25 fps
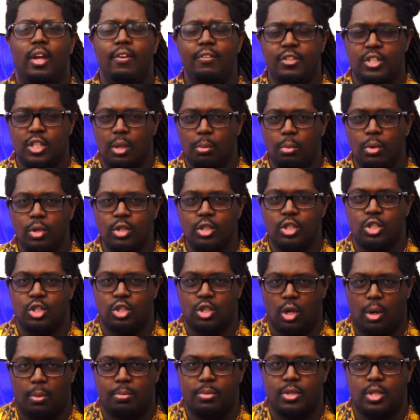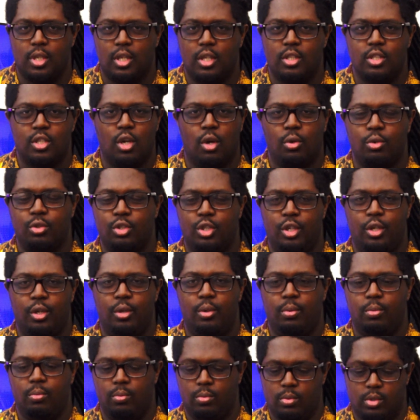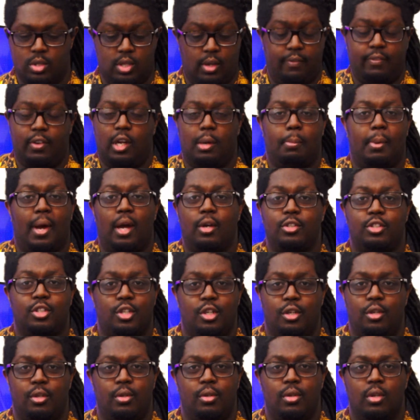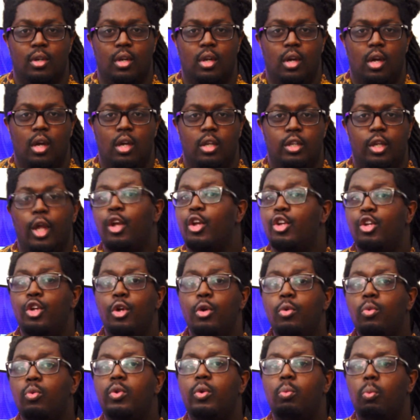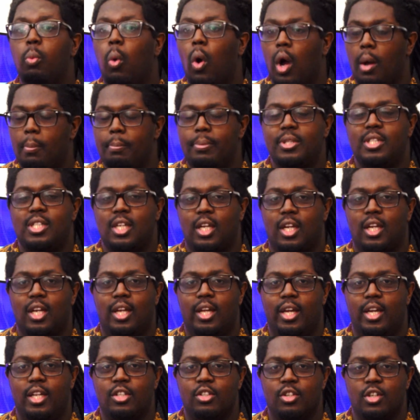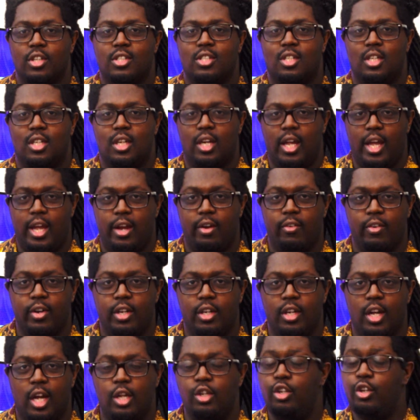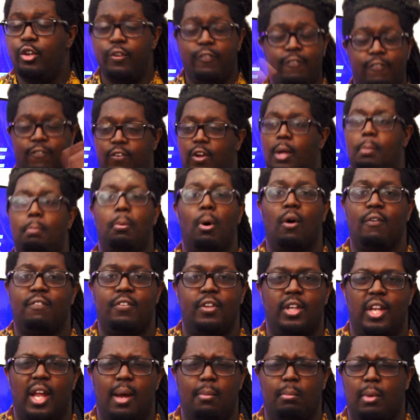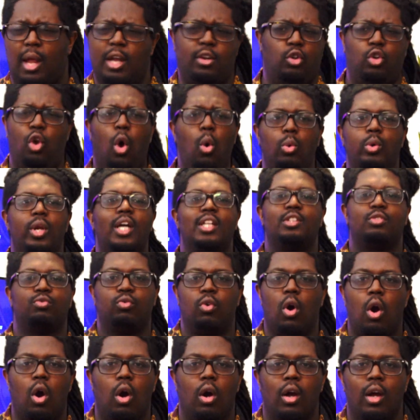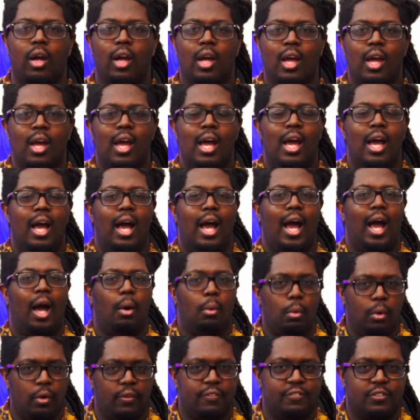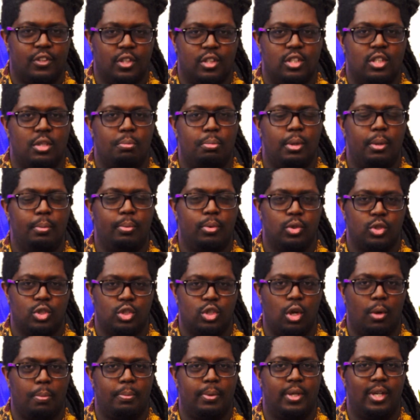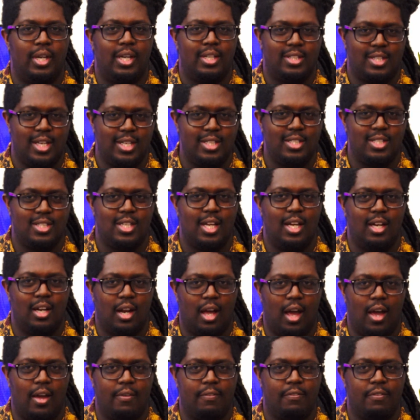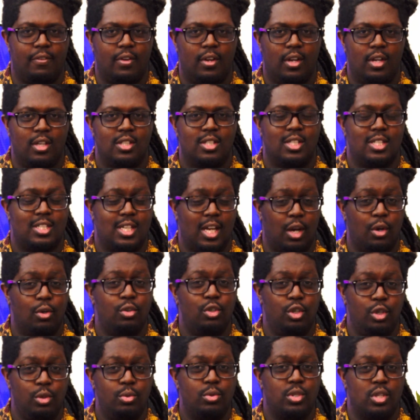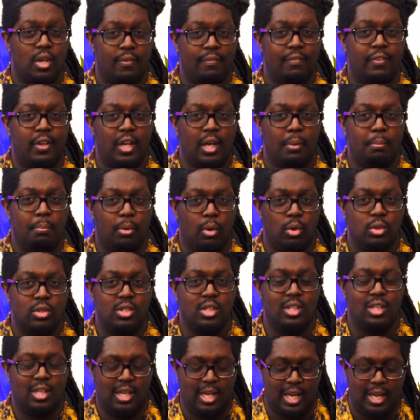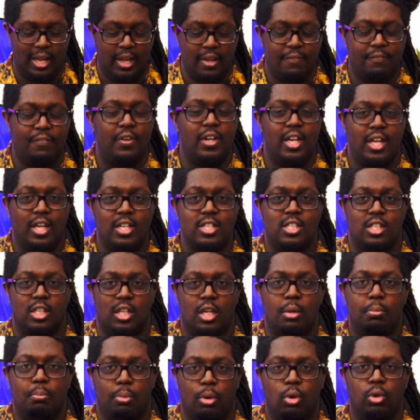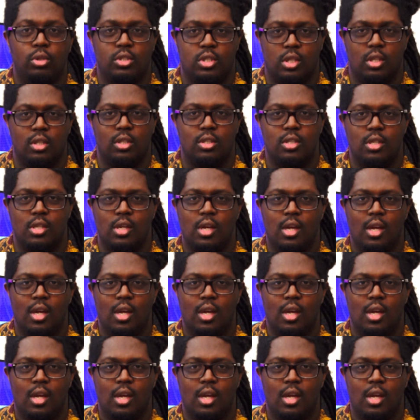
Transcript: If someone stopped and told you something about you that you weren't particularly interested in hearing, and you flip off at them like, no, that's wrong. How often do people stop in their day-to-day life to tell you something important if it isn't important?